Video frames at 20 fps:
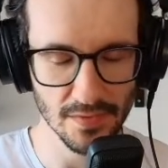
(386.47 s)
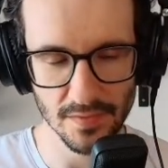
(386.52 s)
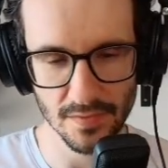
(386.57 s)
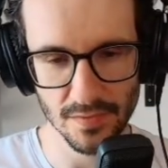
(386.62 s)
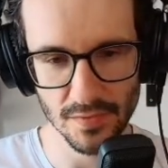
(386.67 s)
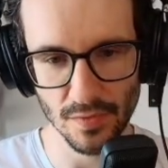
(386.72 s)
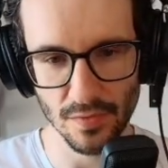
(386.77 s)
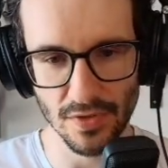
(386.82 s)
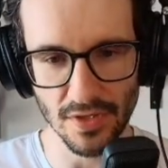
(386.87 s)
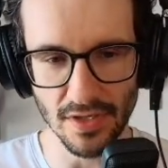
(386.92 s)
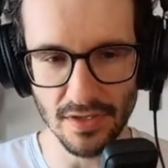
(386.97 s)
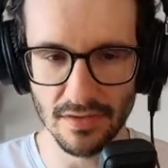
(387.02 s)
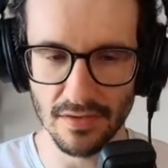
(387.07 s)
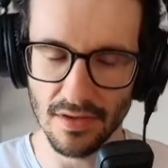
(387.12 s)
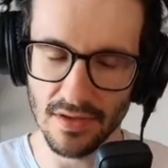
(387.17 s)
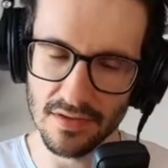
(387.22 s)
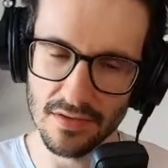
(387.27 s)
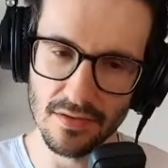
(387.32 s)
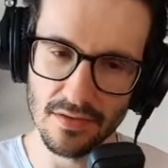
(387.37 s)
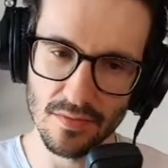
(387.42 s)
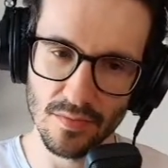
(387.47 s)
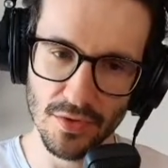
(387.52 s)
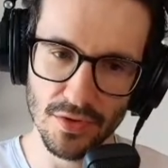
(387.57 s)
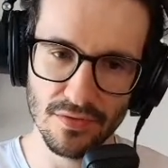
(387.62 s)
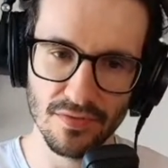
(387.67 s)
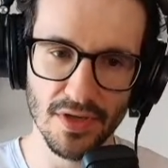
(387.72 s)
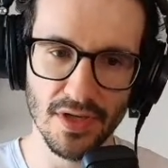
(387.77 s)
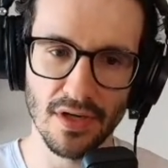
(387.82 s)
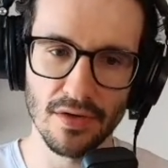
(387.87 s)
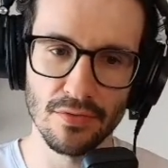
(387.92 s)
sorry, I didn't
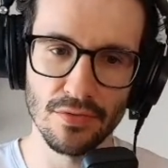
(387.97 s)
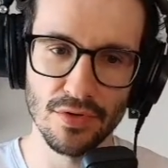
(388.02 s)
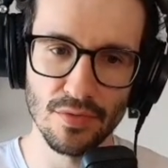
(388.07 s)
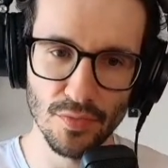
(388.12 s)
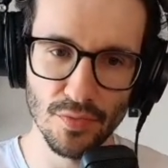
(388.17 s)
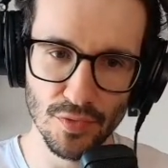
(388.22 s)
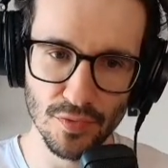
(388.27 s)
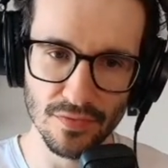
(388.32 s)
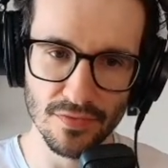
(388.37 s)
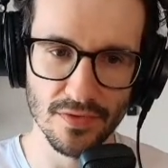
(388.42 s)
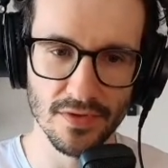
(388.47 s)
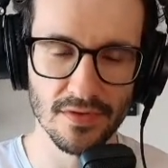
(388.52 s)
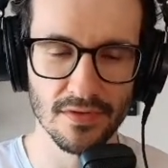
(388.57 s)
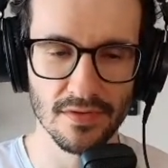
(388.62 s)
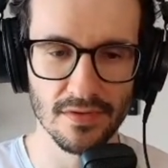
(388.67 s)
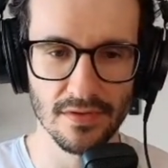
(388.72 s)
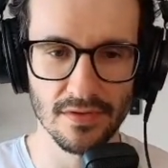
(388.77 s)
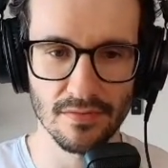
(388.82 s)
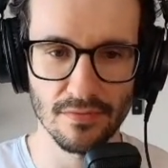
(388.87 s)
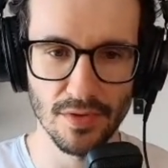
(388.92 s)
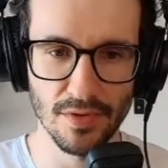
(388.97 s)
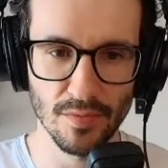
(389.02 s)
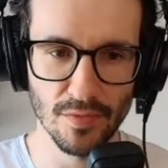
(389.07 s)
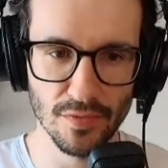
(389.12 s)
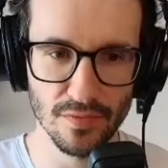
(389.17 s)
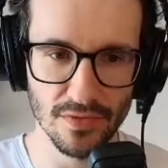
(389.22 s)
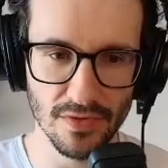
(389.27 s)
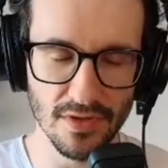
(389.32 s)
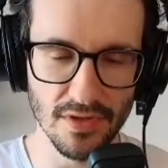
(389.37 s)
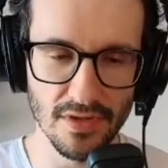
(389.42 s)
modify, I
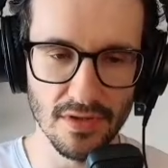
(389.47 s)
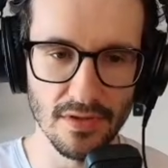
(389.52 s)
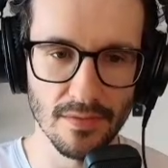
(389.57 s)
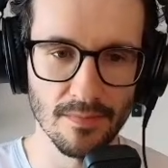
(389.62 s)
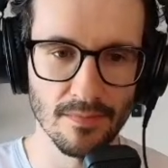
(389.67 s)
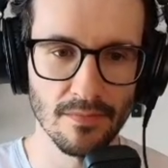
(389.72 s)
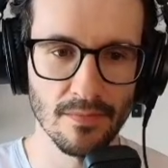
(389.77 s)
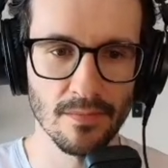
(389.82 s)
removed the